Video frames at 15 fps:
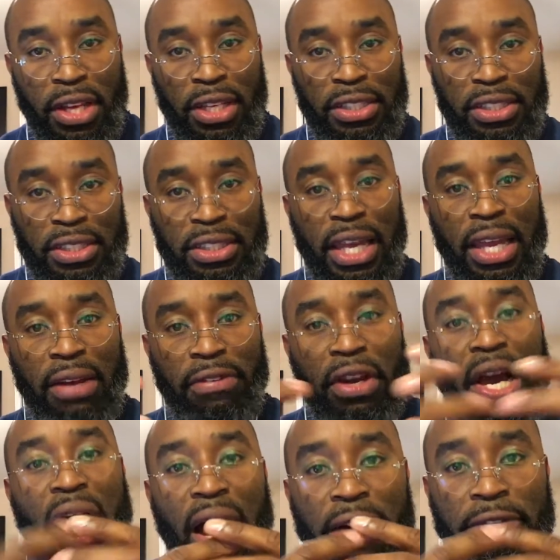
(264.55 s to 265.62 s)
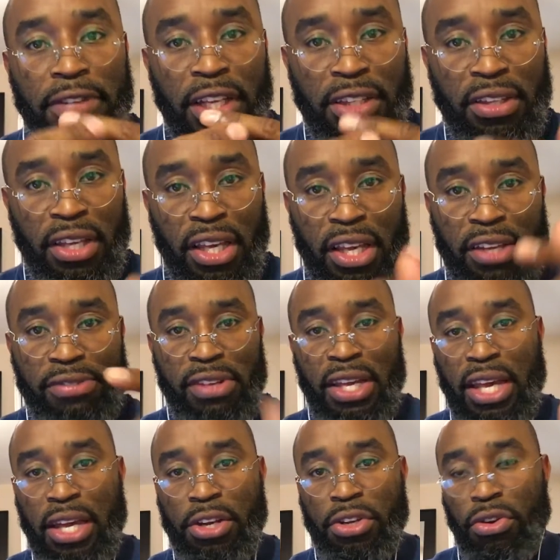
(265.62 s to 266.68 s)
state of conflict is
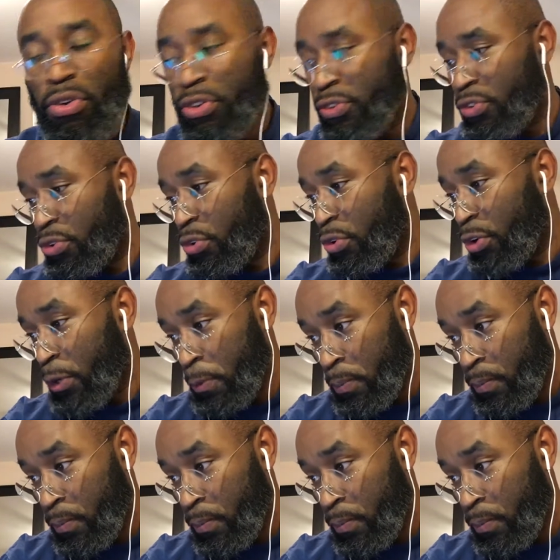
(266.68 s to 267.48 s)
in your story.